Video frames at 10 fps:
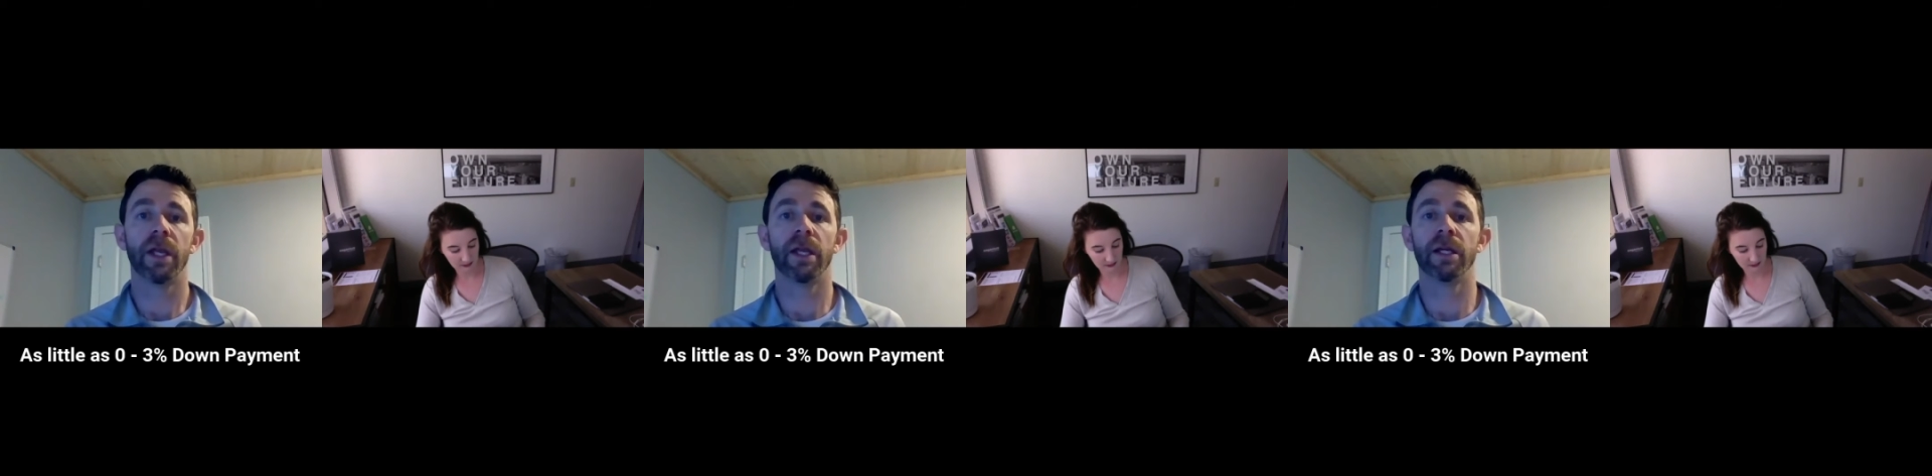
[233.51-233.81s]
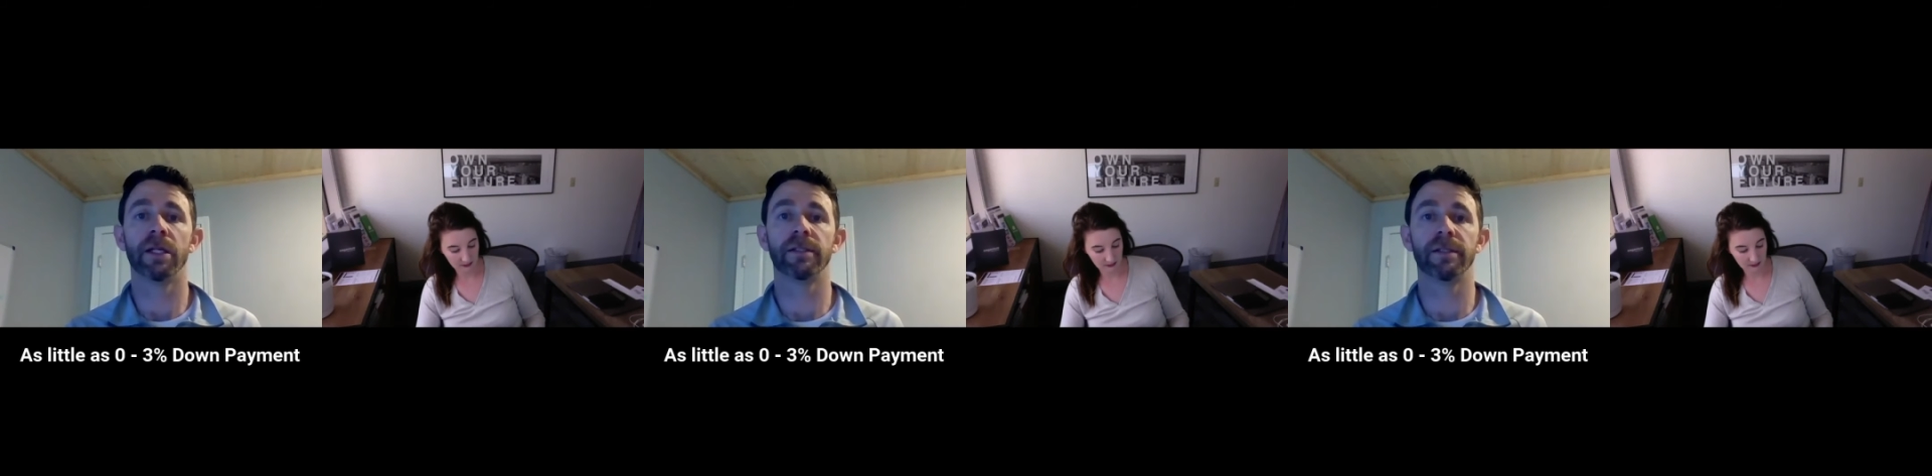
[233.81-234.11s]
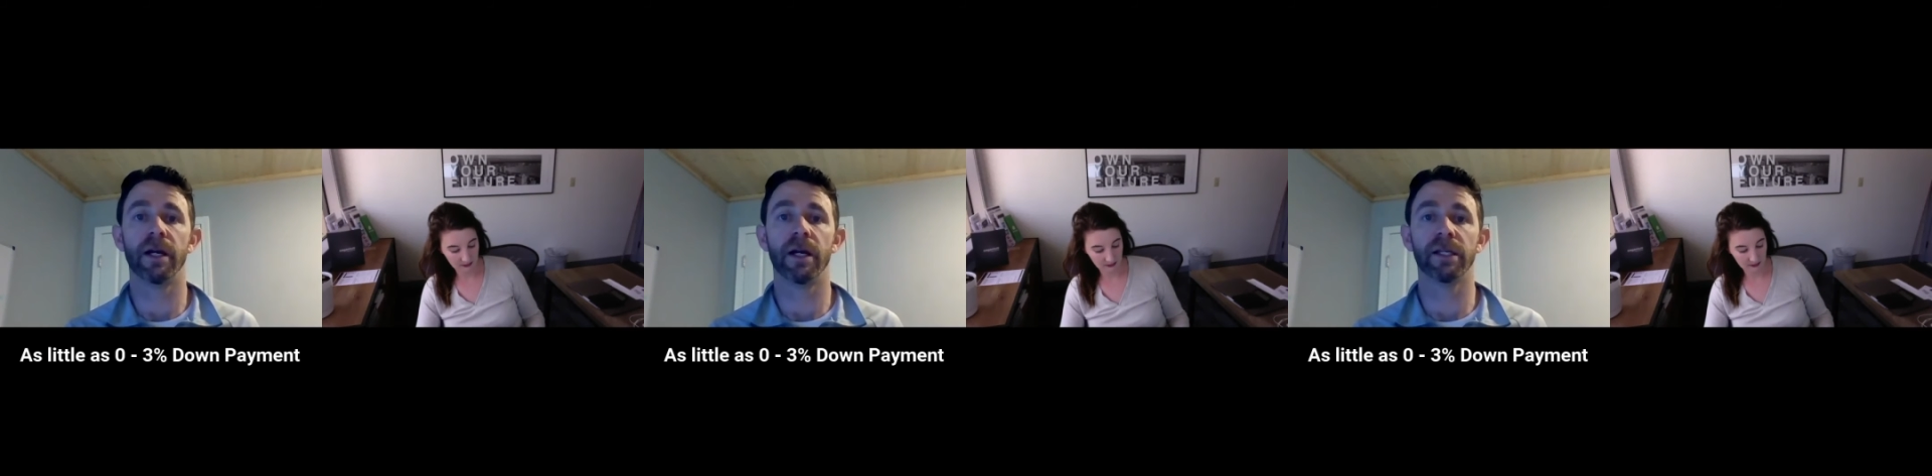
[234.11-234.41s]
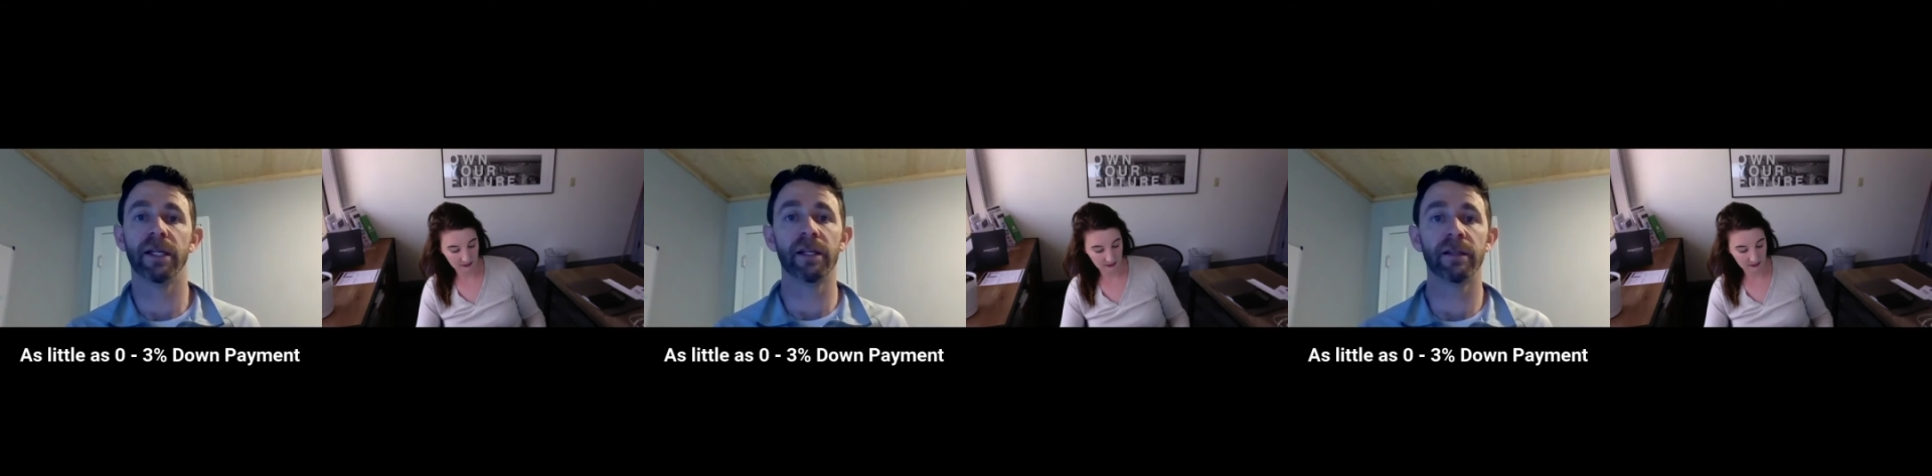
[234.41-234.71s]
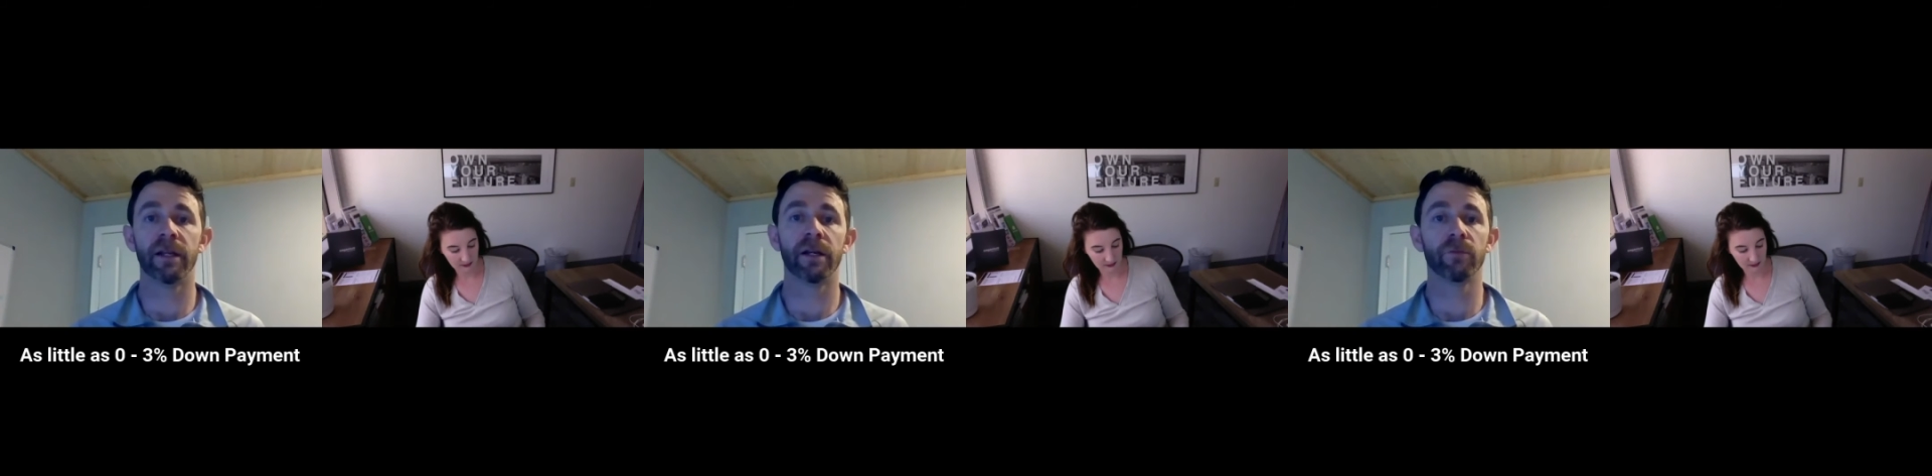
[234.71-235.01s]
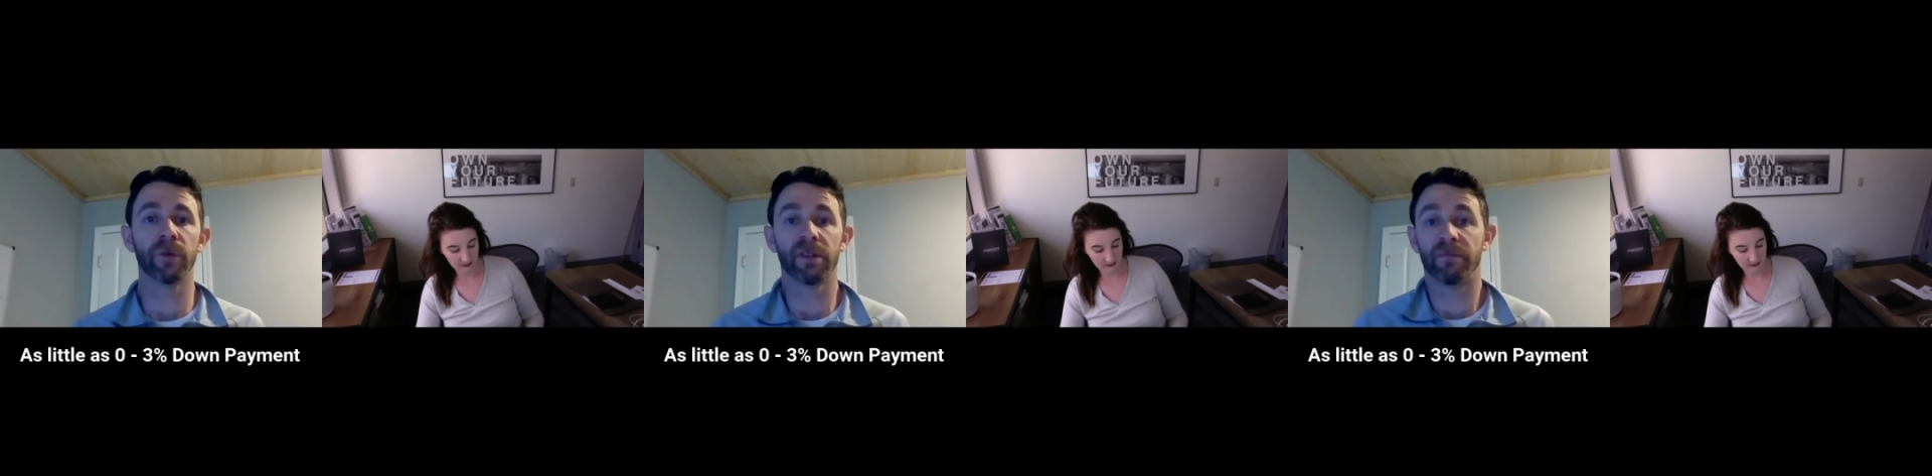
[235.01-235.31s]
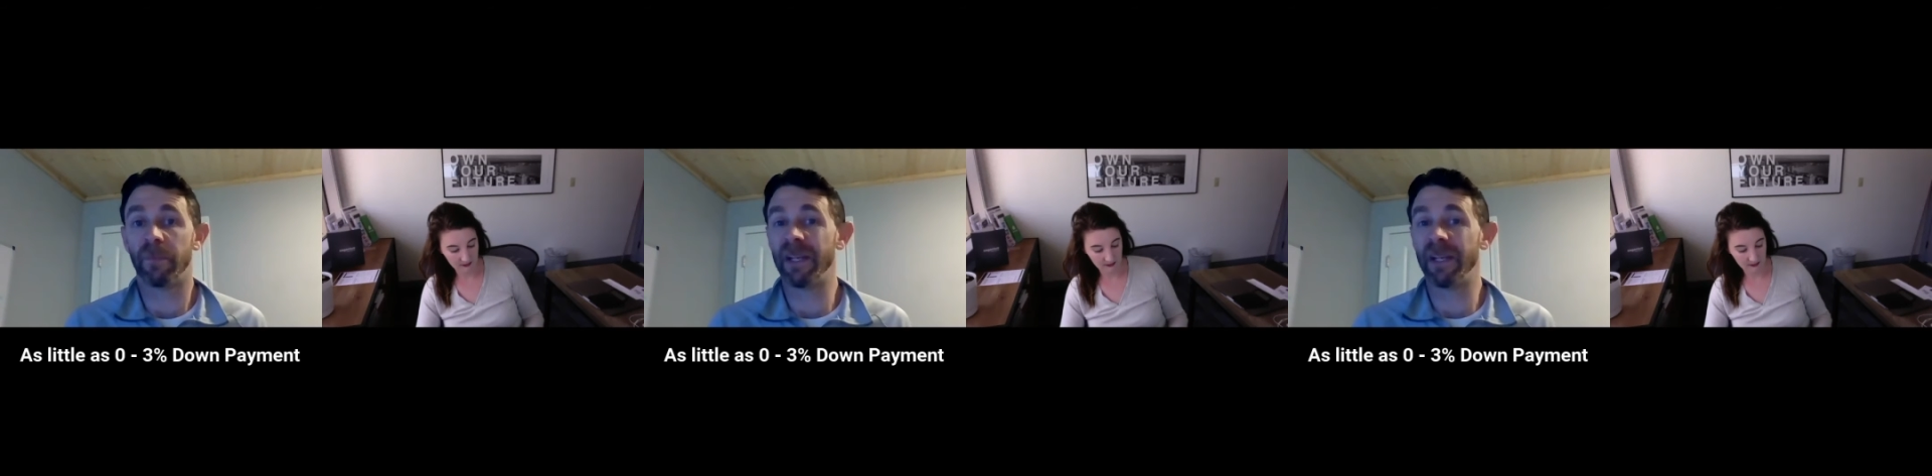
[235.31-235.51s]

and get in there with